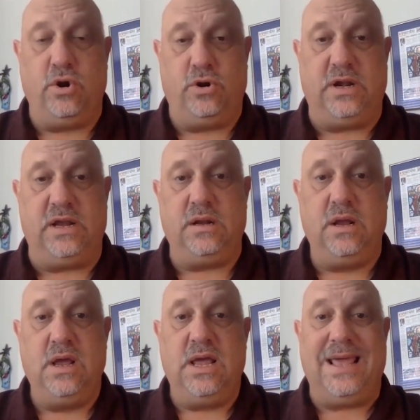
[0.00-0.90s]
earned it,
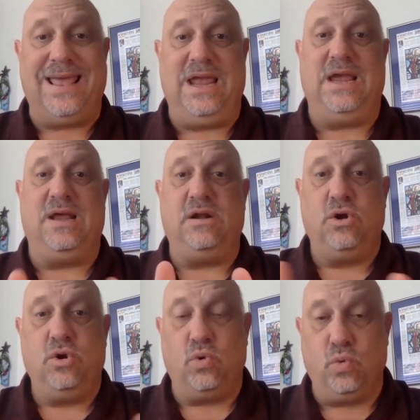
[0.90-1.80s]
and
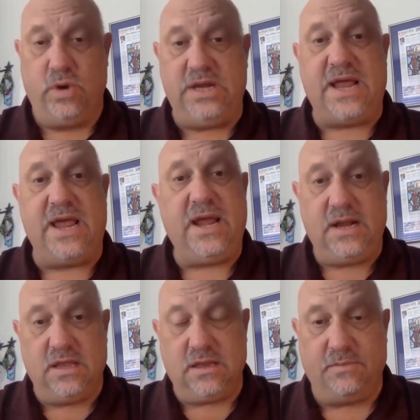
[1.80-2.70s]

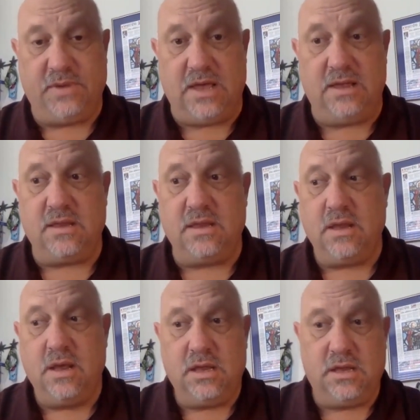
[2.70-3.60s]
retain, in some cases,